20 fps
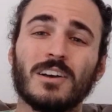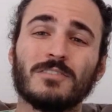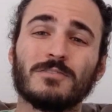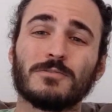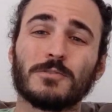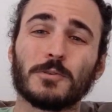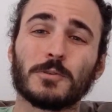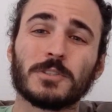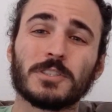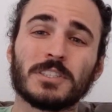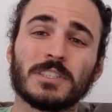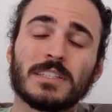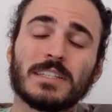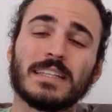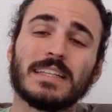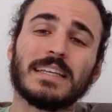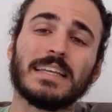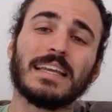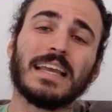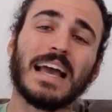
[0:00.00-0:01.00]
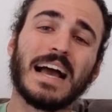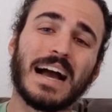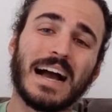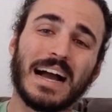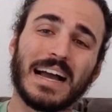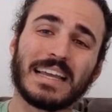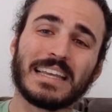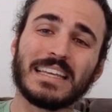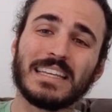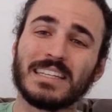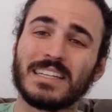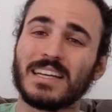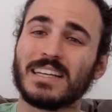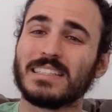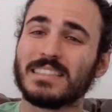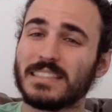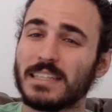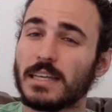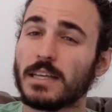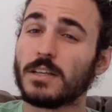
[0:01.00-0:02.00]
Unfortunately, I
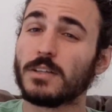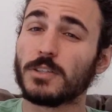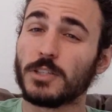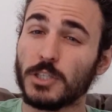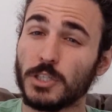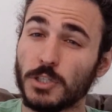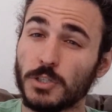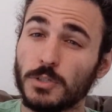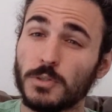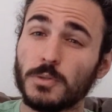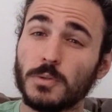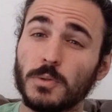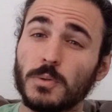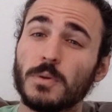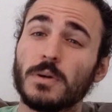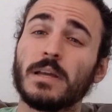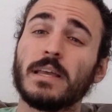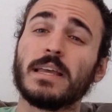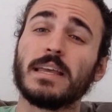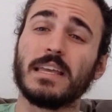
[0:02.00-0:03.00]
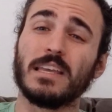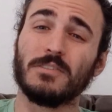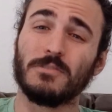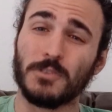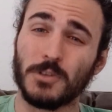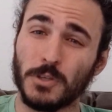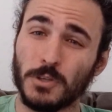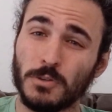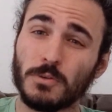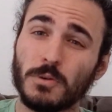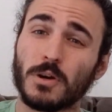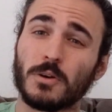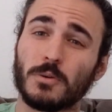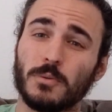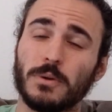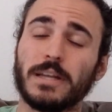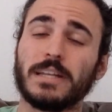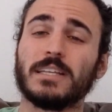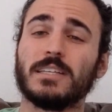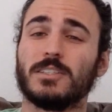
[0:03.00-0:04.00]
cannot tell you if you are
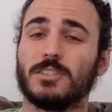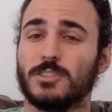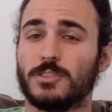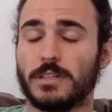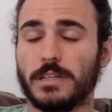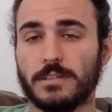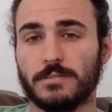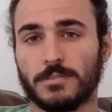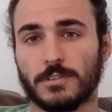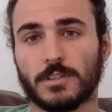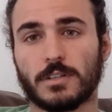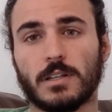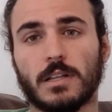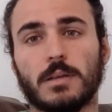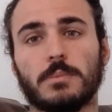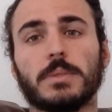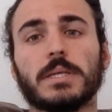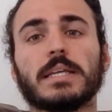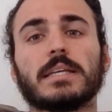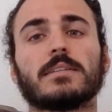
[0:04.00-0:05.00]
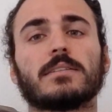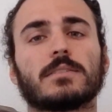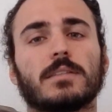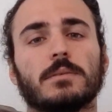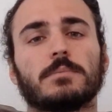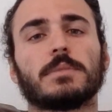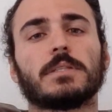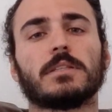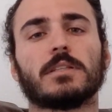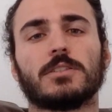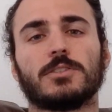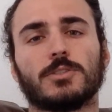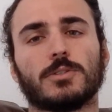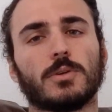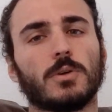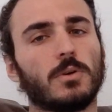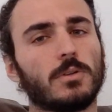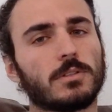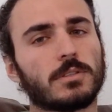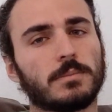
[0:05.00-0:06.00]
ready to train for climbing. It's something that
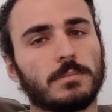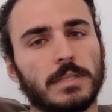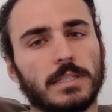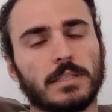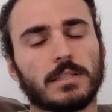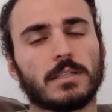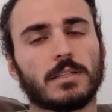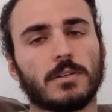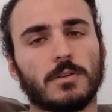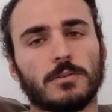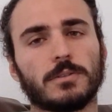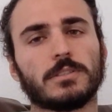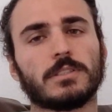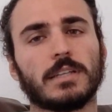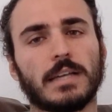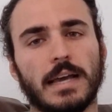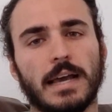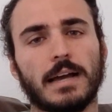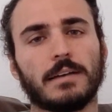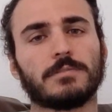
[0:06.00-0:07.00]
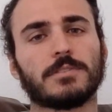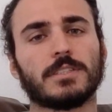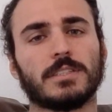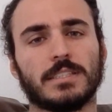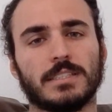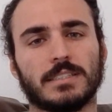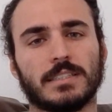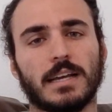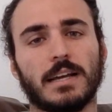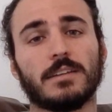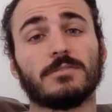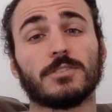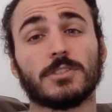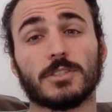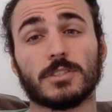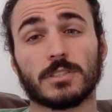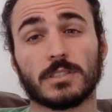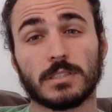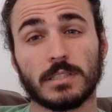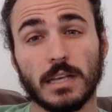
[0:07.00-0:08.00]
you're ultimately going to have to decide for
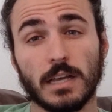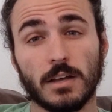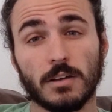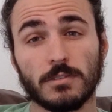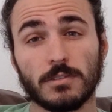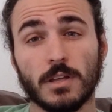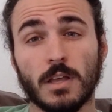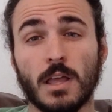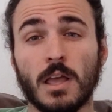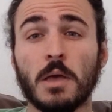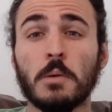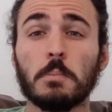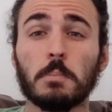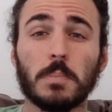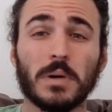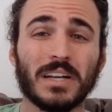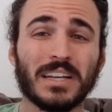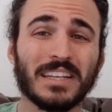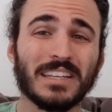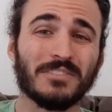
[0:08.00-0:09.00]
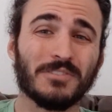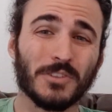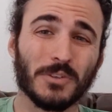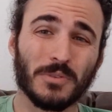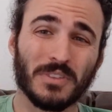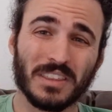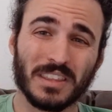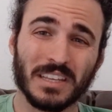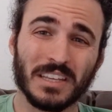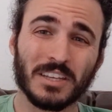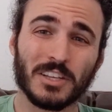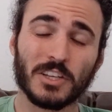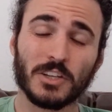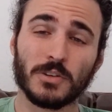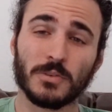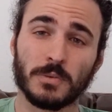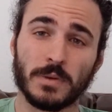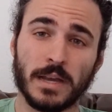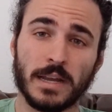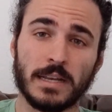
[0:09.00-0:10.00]
yourself. But if you think
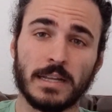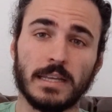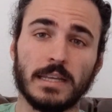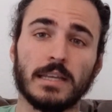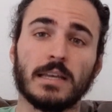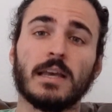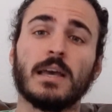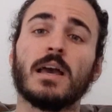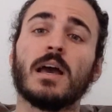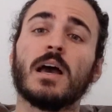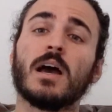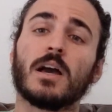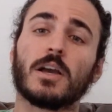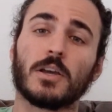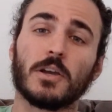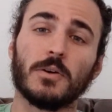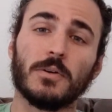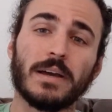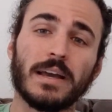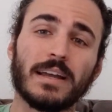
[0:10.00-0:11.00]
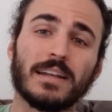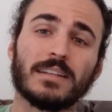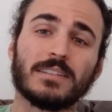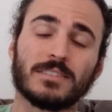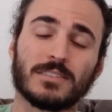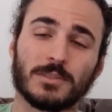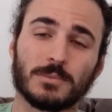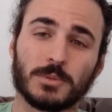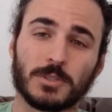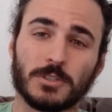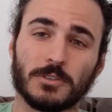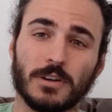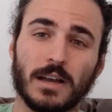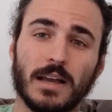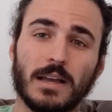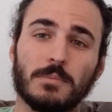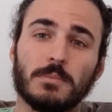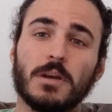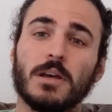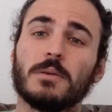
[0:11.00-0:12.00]
you're ready, go ahead and
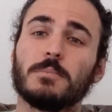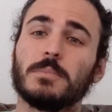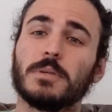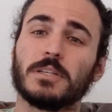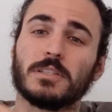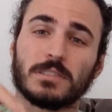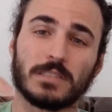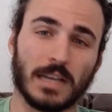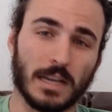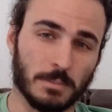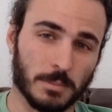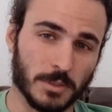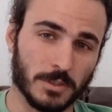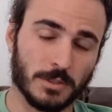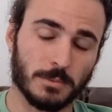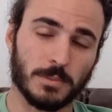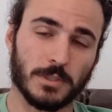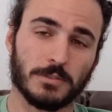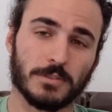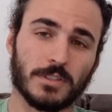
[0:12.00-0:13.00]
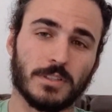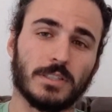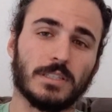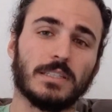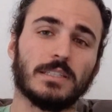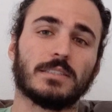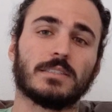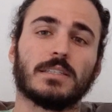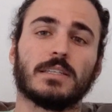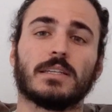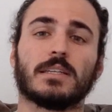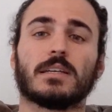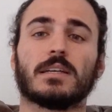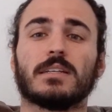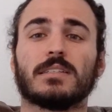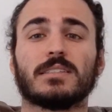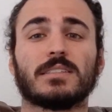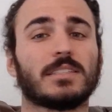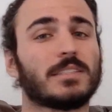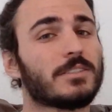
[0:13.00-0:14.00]
subscribe, because I'm going to be releasing
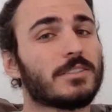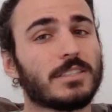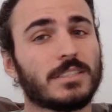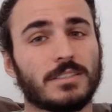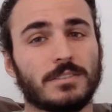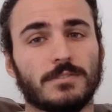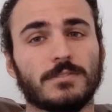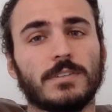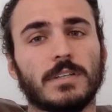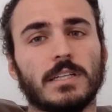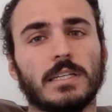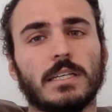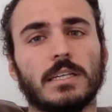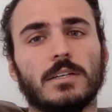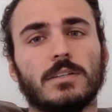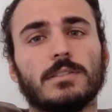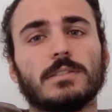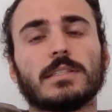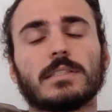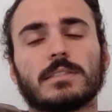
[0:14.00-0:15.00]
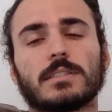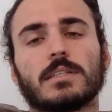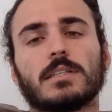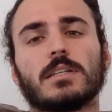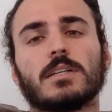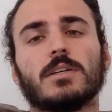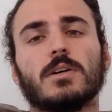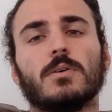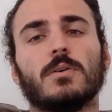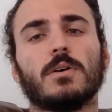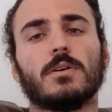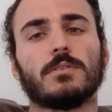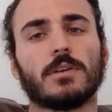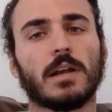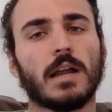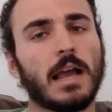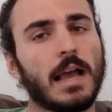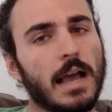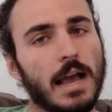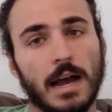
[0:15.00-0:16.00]
a series of videos that's going to go
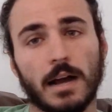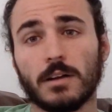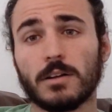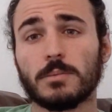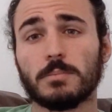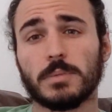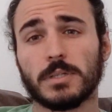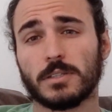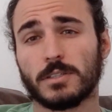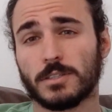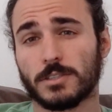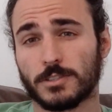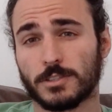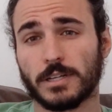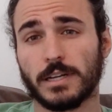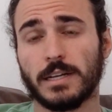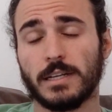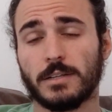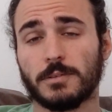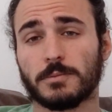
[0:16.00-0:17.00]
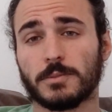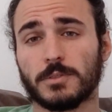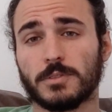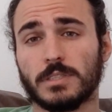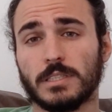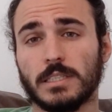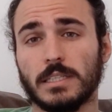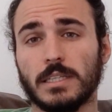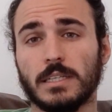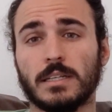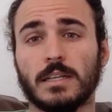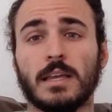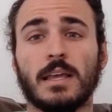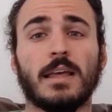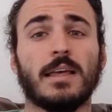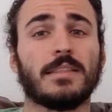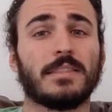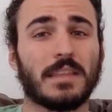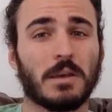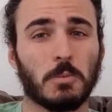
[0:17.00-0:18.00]
over how to build a training routine
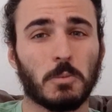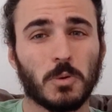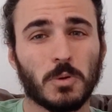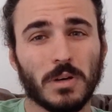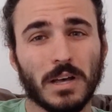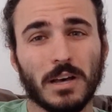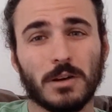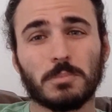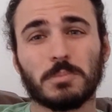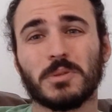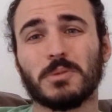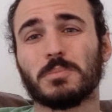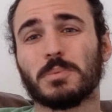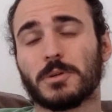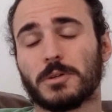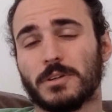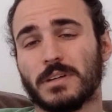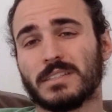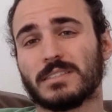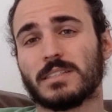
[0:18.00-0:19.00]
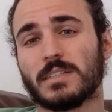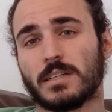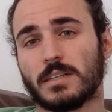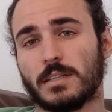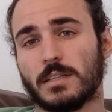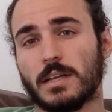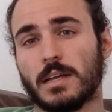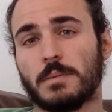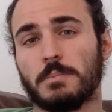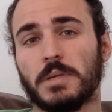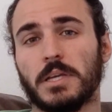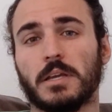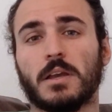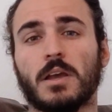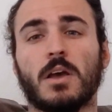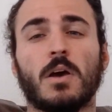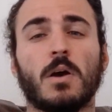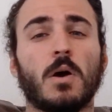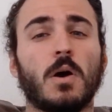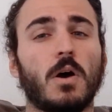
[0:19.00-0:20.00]
that will help you progress at climbing
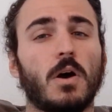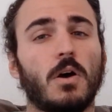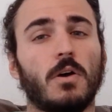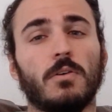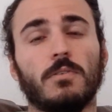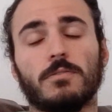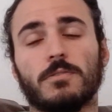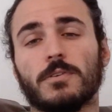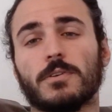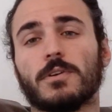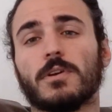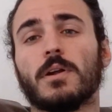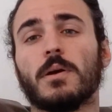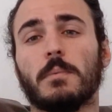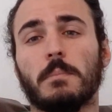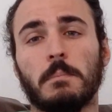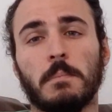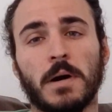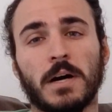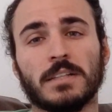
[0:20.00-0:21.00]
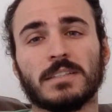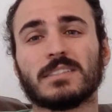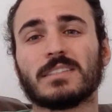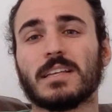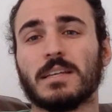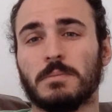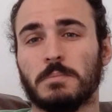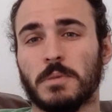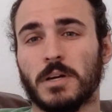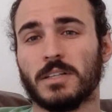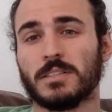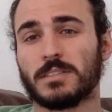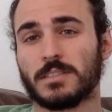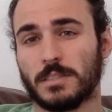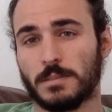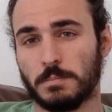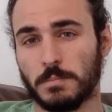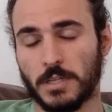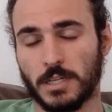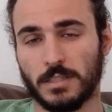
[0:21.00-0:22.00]
over months and months
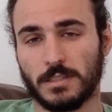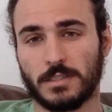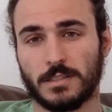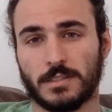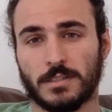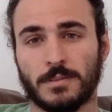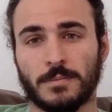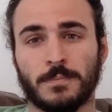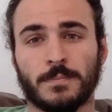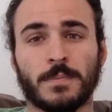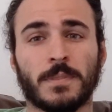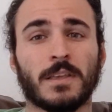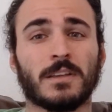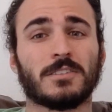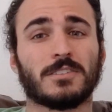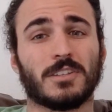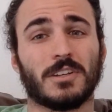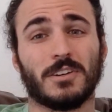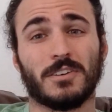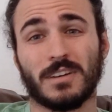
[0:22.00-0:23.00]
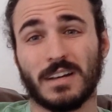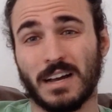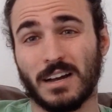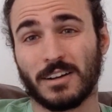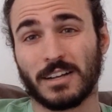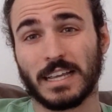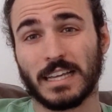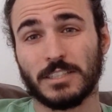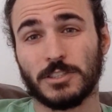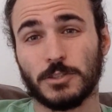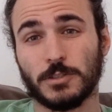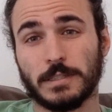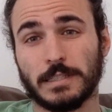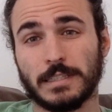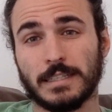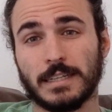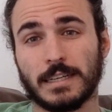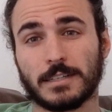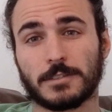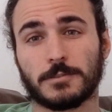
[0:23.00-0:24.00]
and months. So I'll catch you in
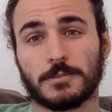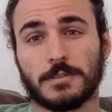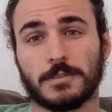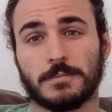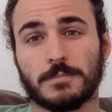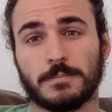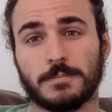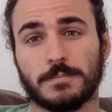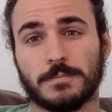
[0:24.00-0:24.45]
the next one.